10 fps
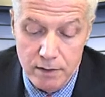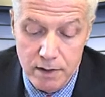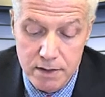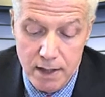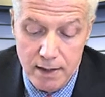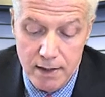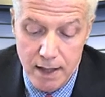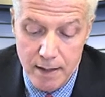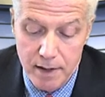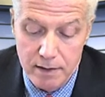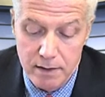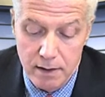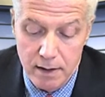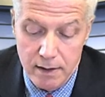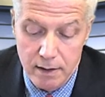does not comment
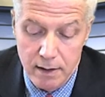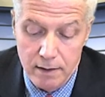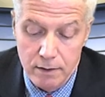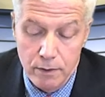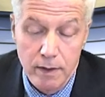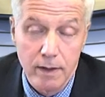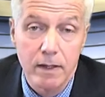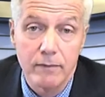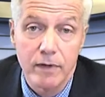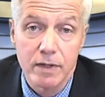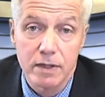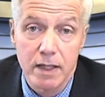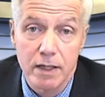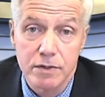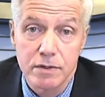on ongoing
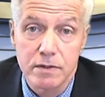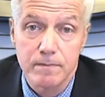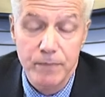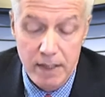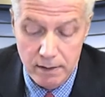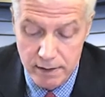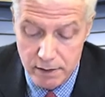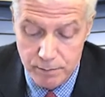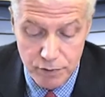investigations and legal